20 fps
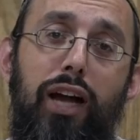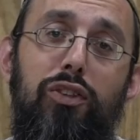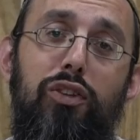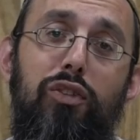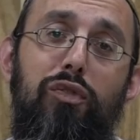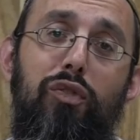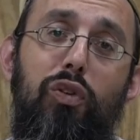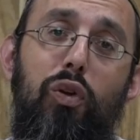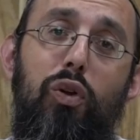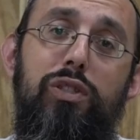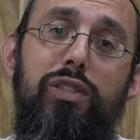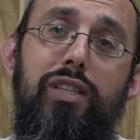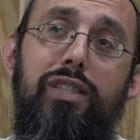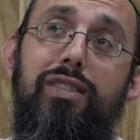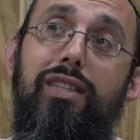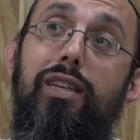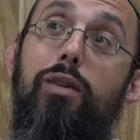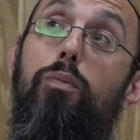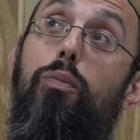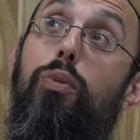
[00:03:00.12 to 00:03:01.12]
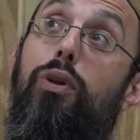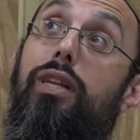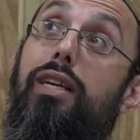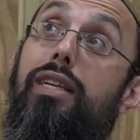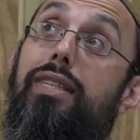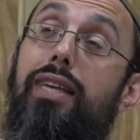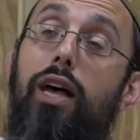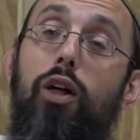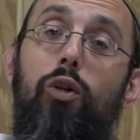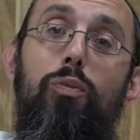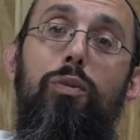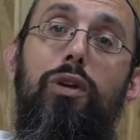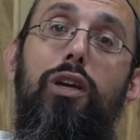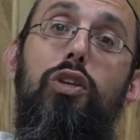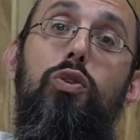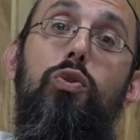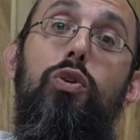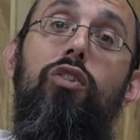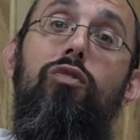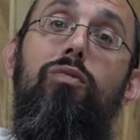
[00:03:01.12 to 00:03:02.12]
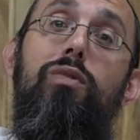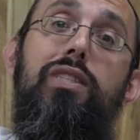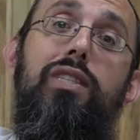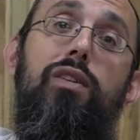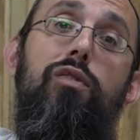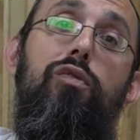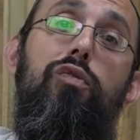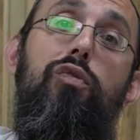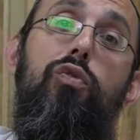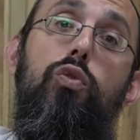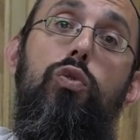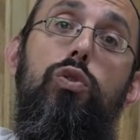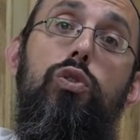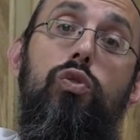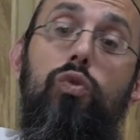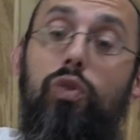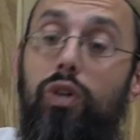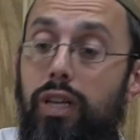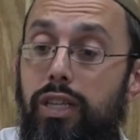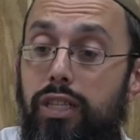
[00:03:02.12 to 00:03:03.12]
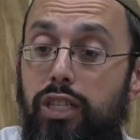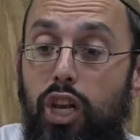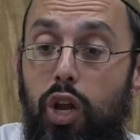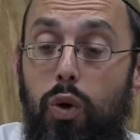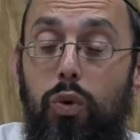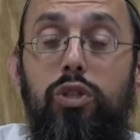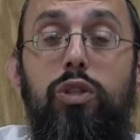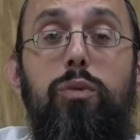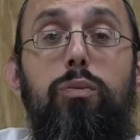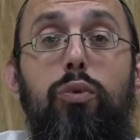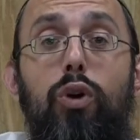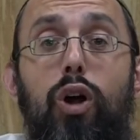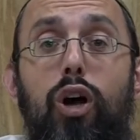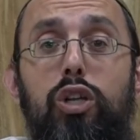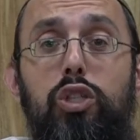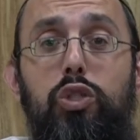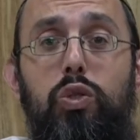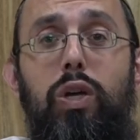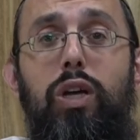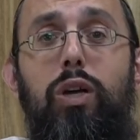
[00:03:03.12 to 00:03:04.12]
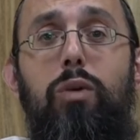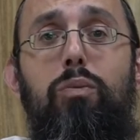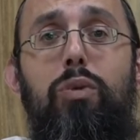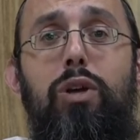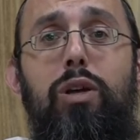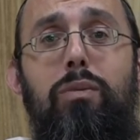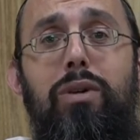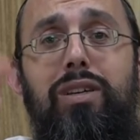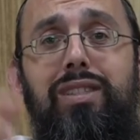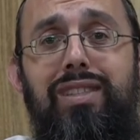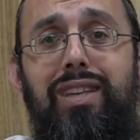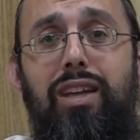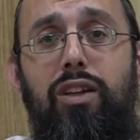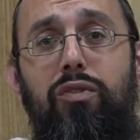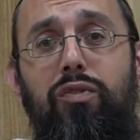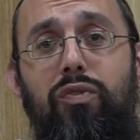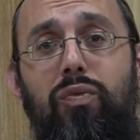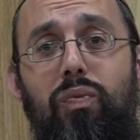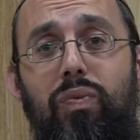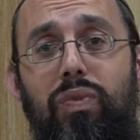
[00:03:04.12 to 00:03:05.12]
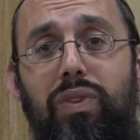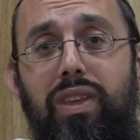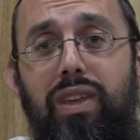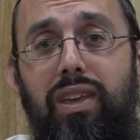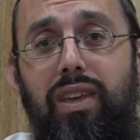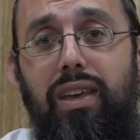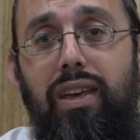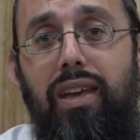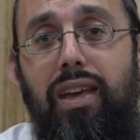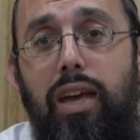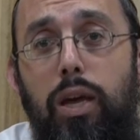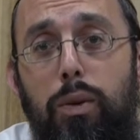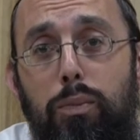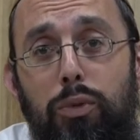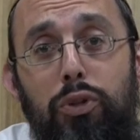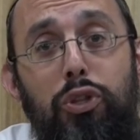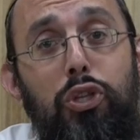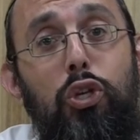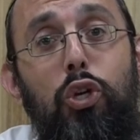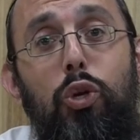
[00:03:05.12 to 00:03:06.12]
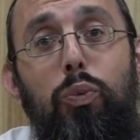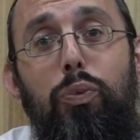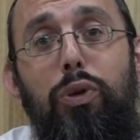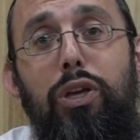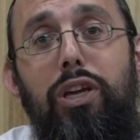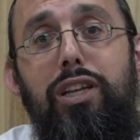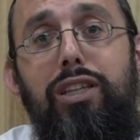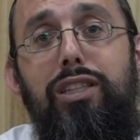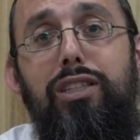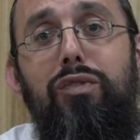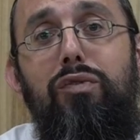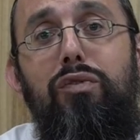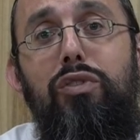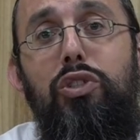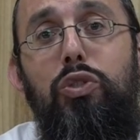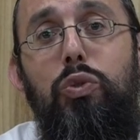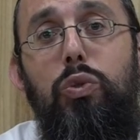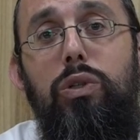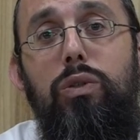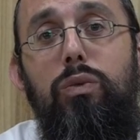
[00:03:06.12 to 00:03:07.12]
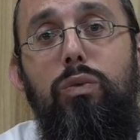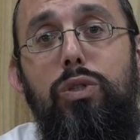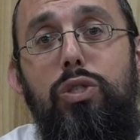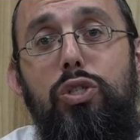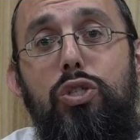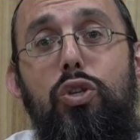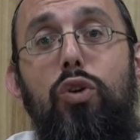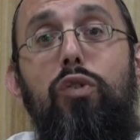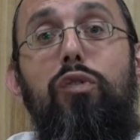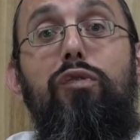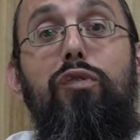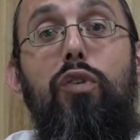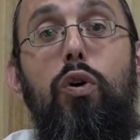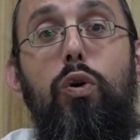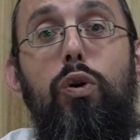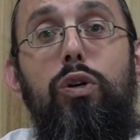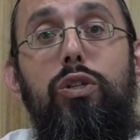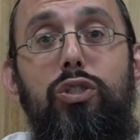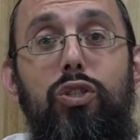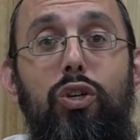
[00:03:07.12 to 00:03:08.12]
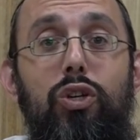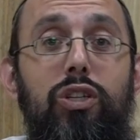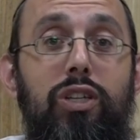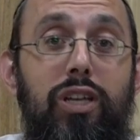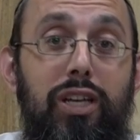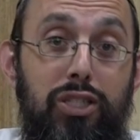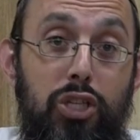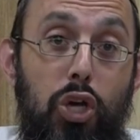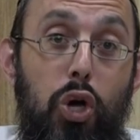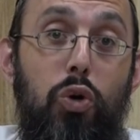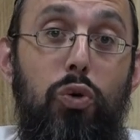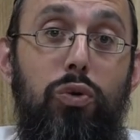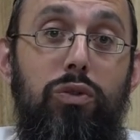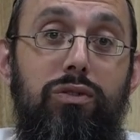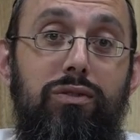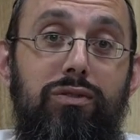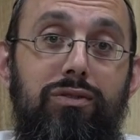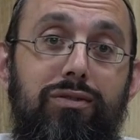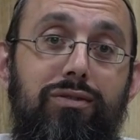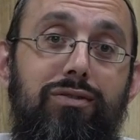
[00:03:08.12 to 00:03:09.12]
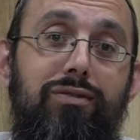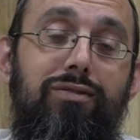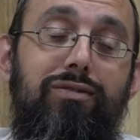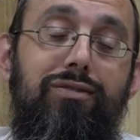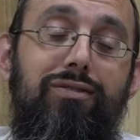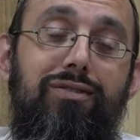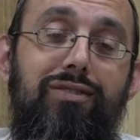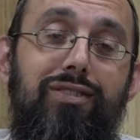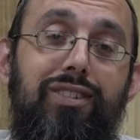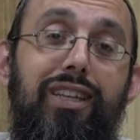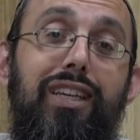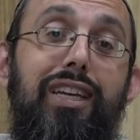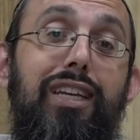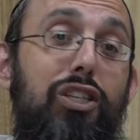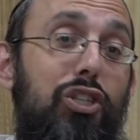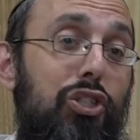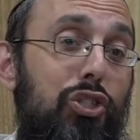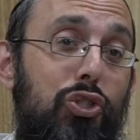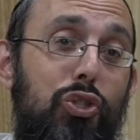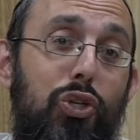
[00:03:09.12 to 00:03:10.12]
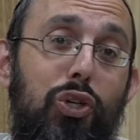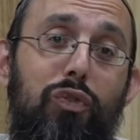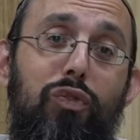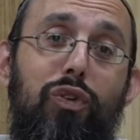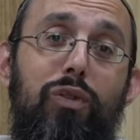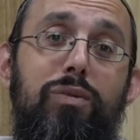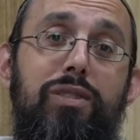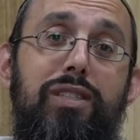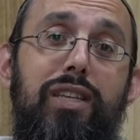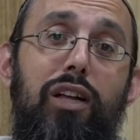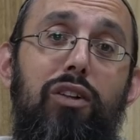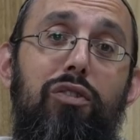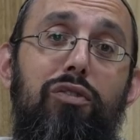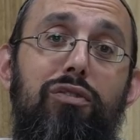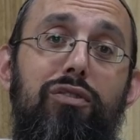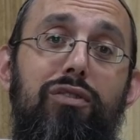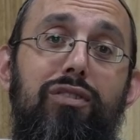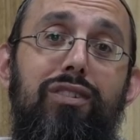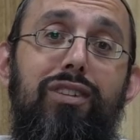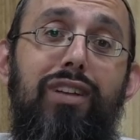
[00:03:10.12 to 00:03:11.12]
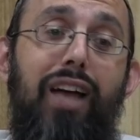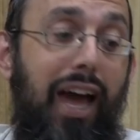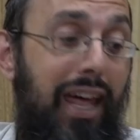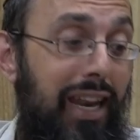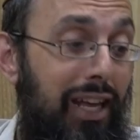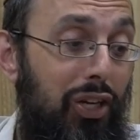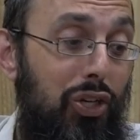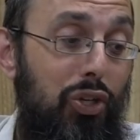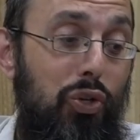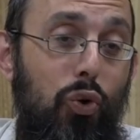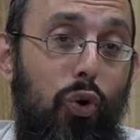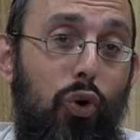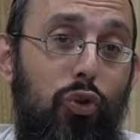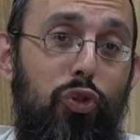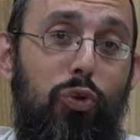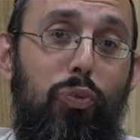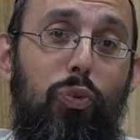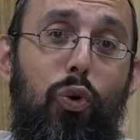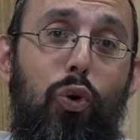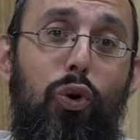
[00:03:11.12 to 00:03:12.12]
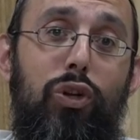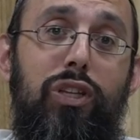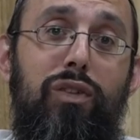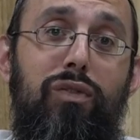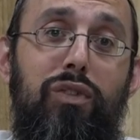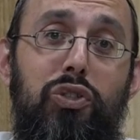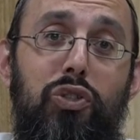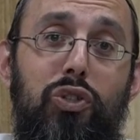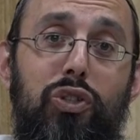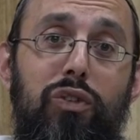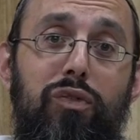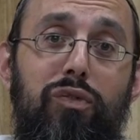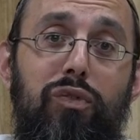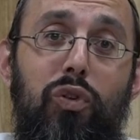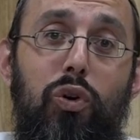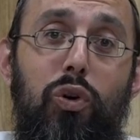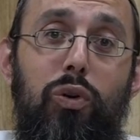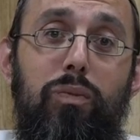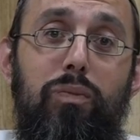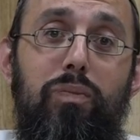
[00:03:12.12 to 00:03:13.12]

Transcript: on the floor says to him, please help me, can you give me some fruits, or at least lower the branch so I can pick myself? But the European individual was so focused on his own, he just took for himself and ignored the poor individual on the floor.